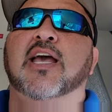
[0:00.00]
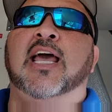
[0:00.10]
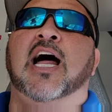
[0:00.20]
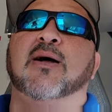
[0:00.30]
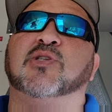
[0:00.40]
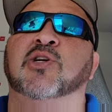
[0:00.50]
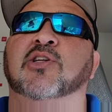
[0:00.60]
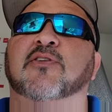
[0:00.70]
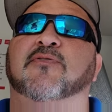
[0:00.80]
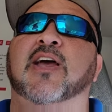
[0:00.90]
an
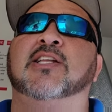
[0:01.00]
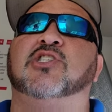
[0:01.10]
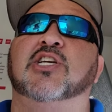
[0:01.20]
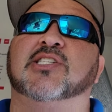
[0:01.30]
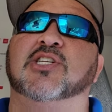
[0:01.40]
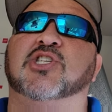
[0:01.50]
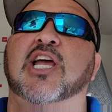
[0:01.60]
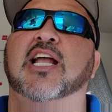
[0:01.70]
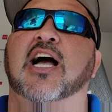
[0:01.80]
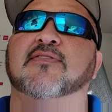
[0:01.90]
optional defense just to
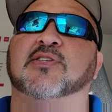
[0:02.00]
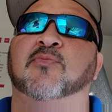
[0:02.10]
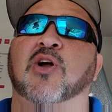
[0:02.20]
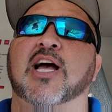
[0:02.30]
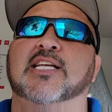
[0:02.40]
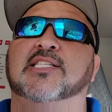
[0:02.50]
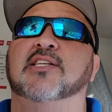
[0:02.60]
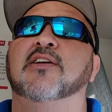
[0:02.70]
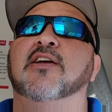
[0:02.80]
shake off some rust